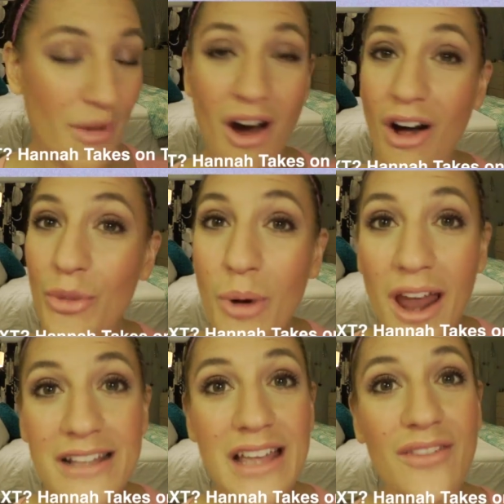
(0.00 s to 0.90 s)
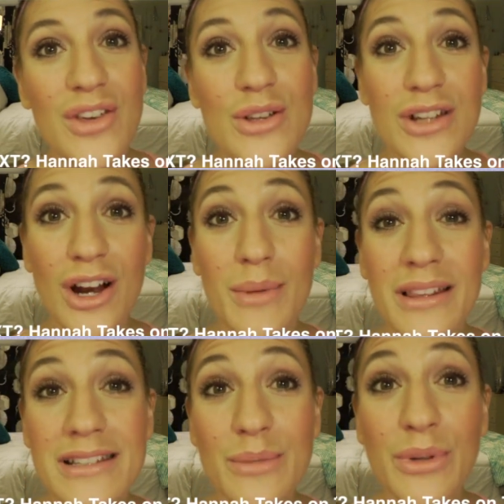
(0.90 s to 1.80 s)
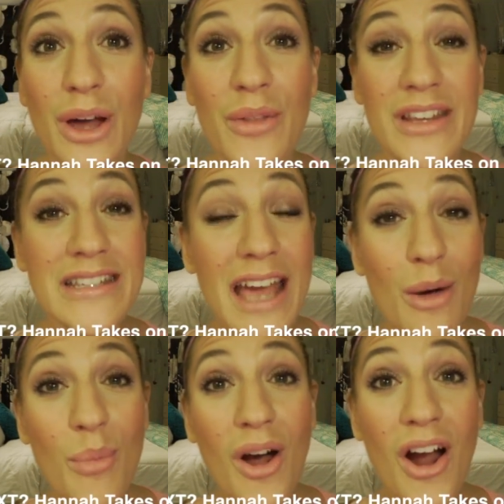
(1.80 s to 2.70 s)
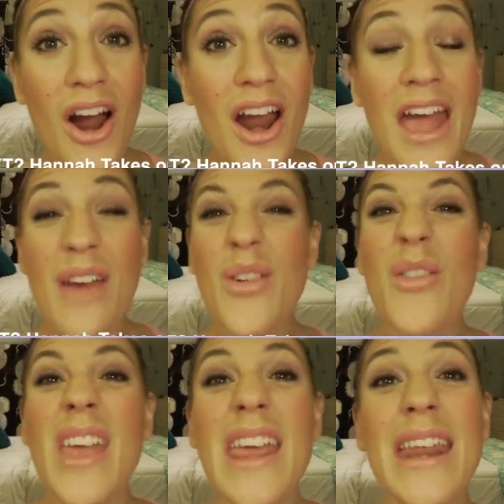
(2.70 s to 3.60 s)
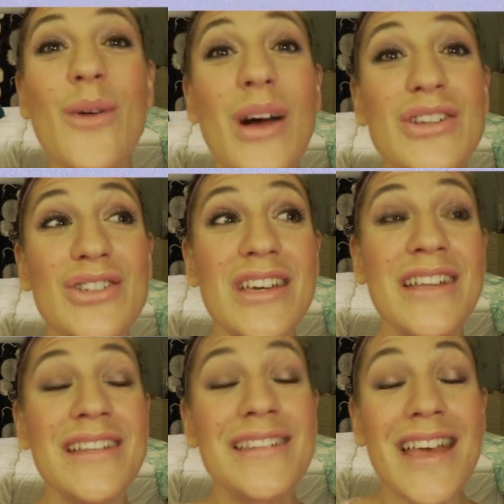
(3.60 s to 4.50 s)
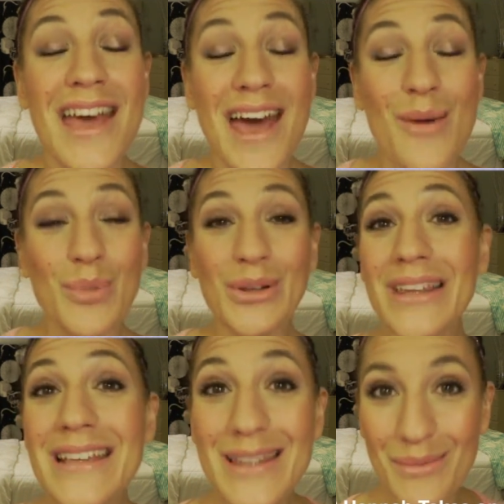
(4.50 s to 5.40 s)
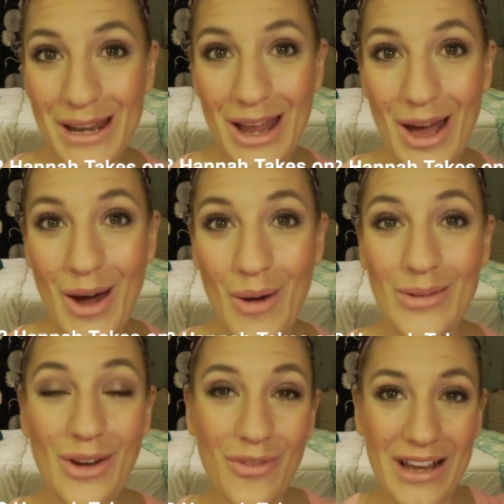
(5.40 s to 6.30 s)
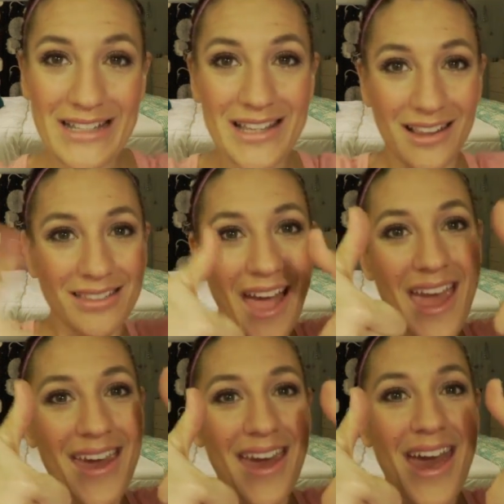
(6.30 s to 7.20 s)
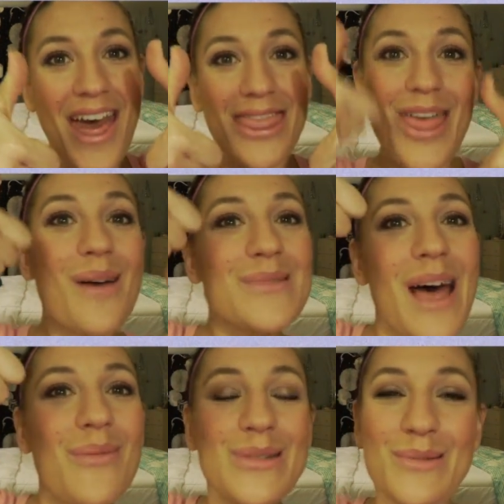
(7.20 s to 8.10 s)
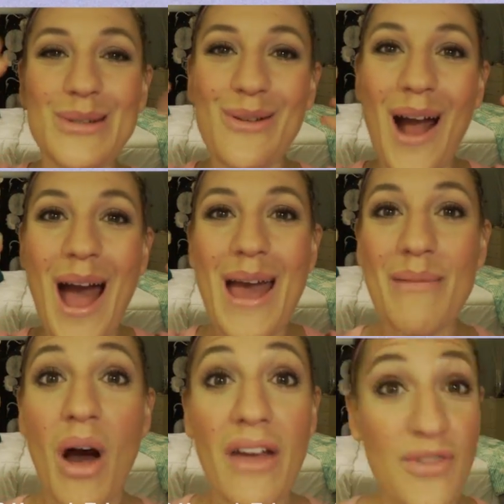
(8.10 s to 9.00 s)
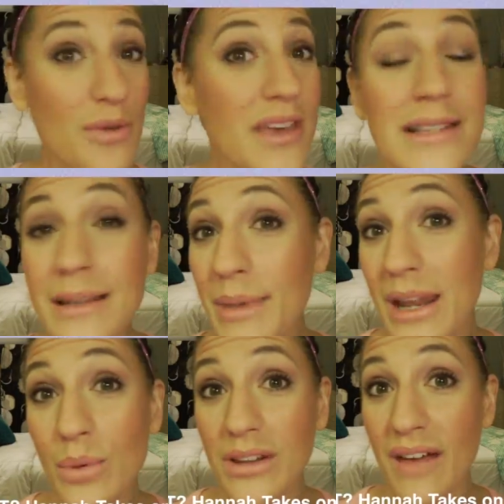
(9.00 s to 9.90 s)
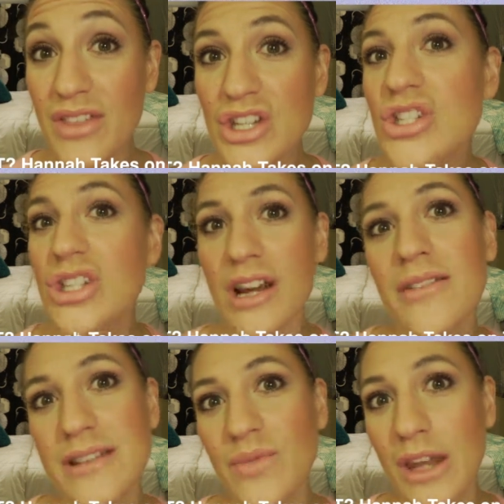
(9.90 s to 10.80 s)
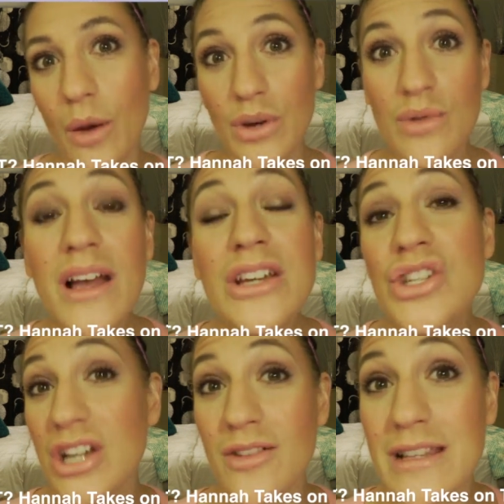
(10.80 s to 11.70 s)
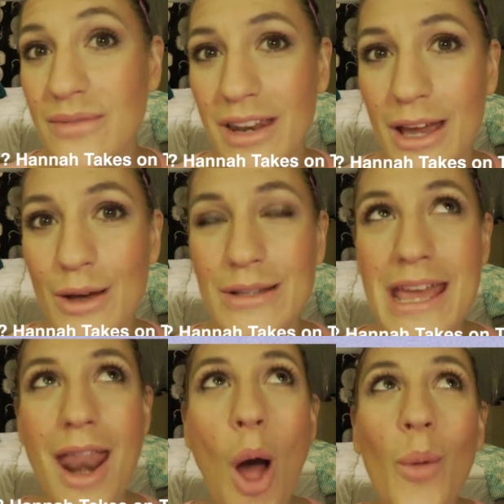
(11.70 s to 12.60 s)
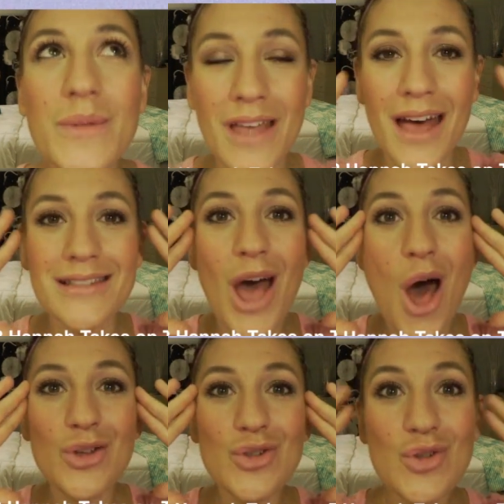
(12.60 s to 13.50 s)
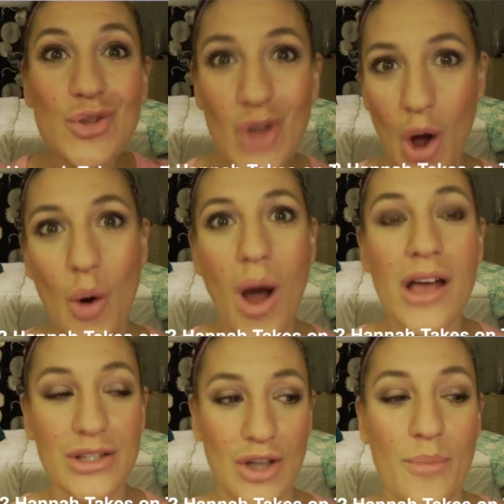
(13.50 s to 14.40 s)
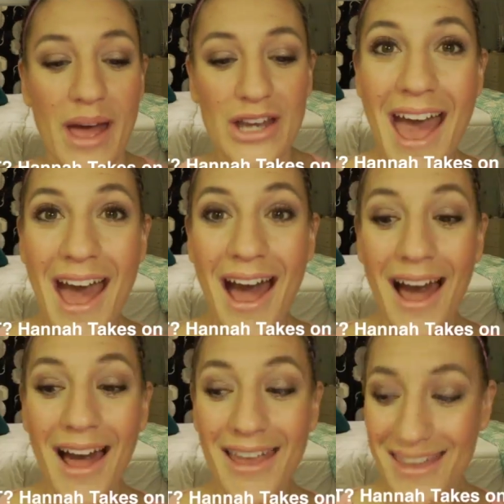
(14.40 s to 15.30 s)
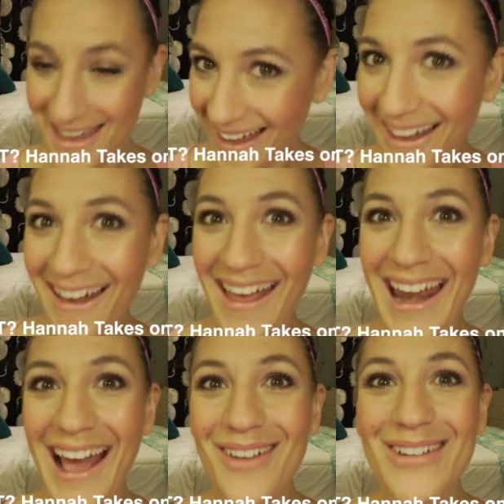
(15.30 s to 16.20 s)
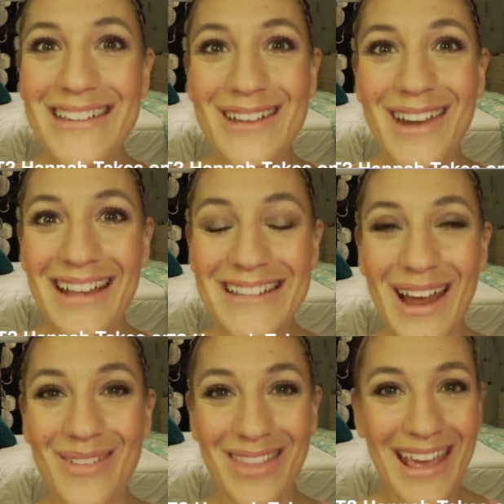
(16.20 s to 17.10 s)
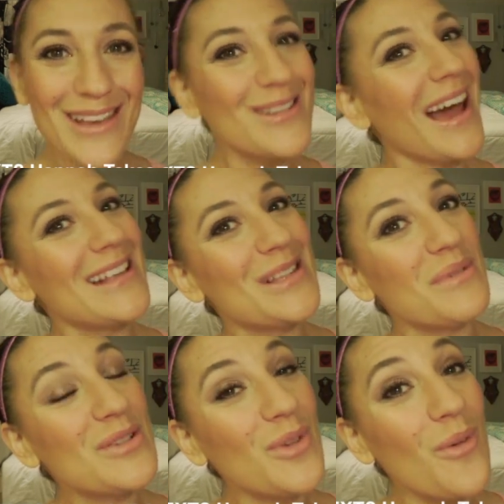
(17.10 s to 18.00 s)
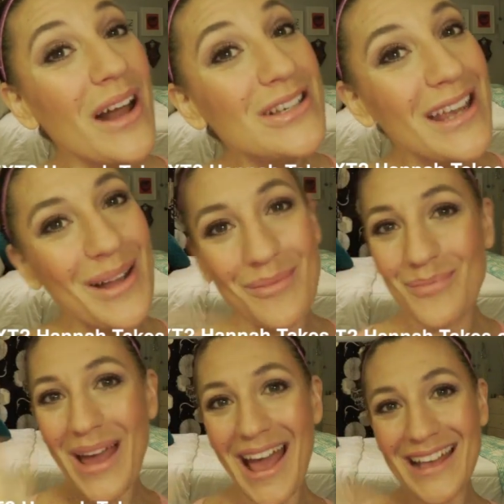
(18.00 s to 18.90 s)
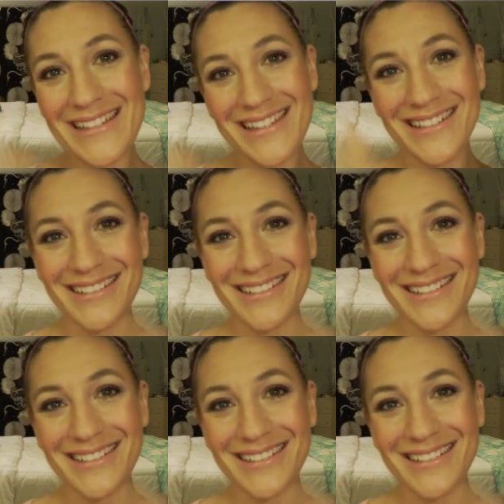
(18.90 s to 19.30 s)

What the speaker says: All the products I've used are gonna be listed below in the down bar. If you have any questions, please let me know. Don't forget to like, thumbs up, subscribe. If you think somebody will love this, share this video. When you guys share these videos, it helps us so much. Yeah, and I will see you next time. Thank you guys so much for watching. Bye, guys.